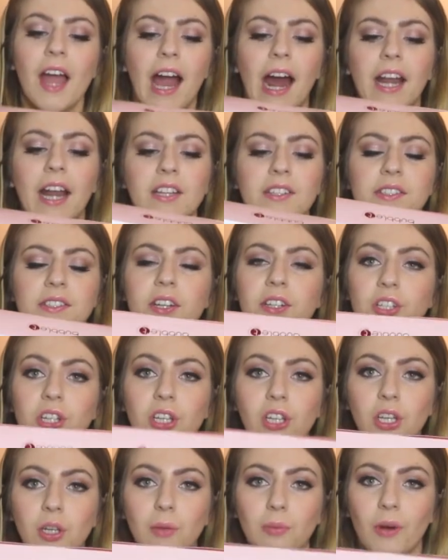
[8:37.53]
And it's such a
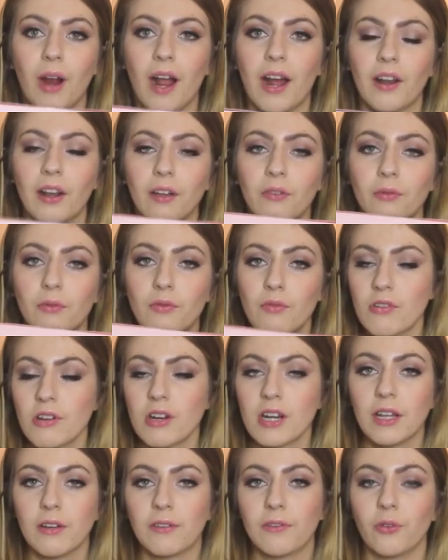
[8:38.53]
cute brand, like,
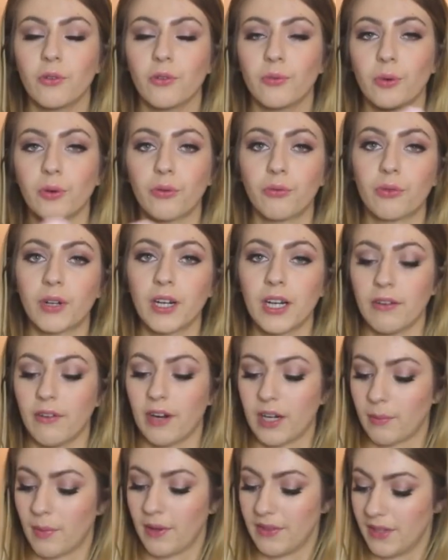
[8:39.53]
really affordable, really
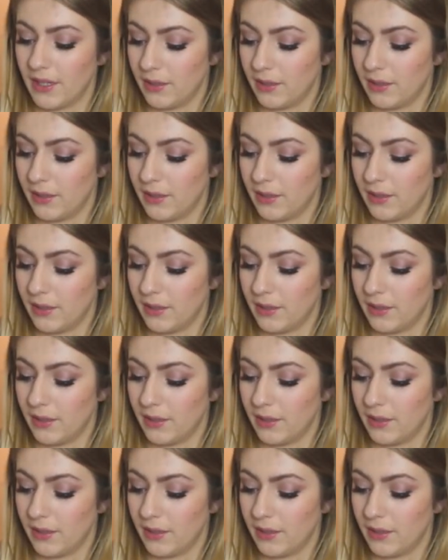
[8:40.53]
recommend